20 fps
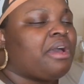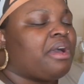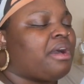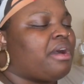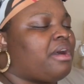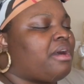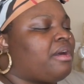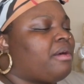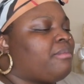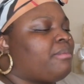
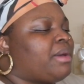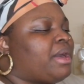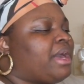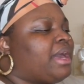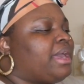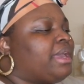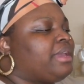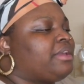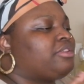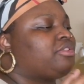Um,
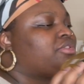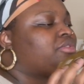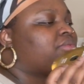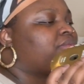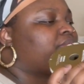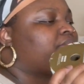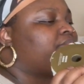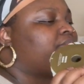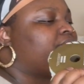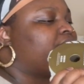I,
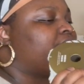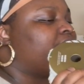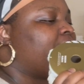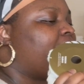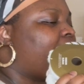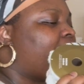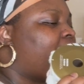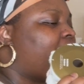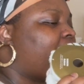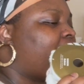
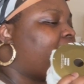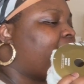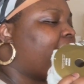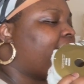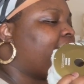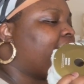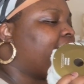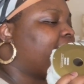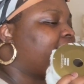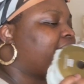
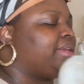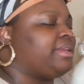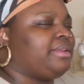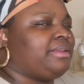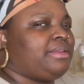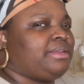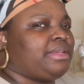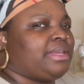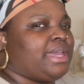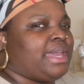I
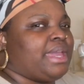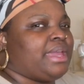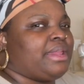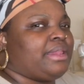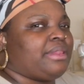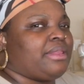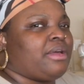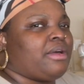didn't get